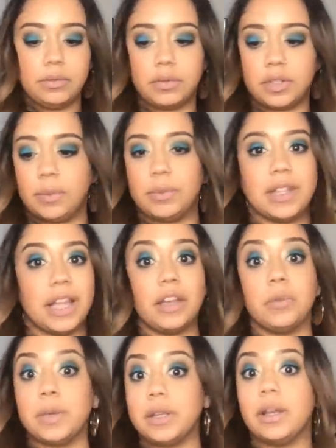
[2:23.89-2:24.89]
something that
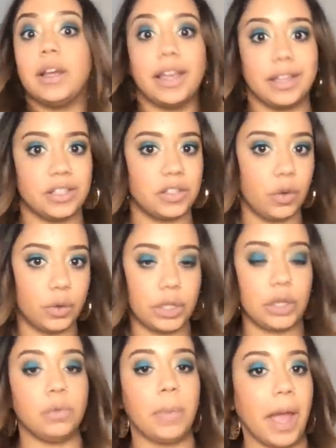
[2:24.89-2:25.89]
could be again just
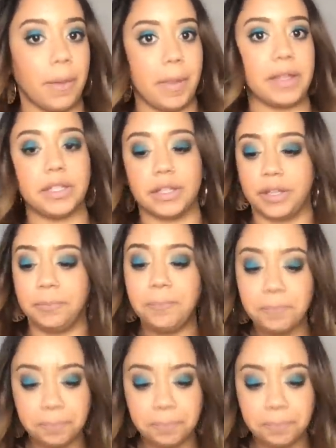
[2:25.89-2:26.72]
holding you back mentally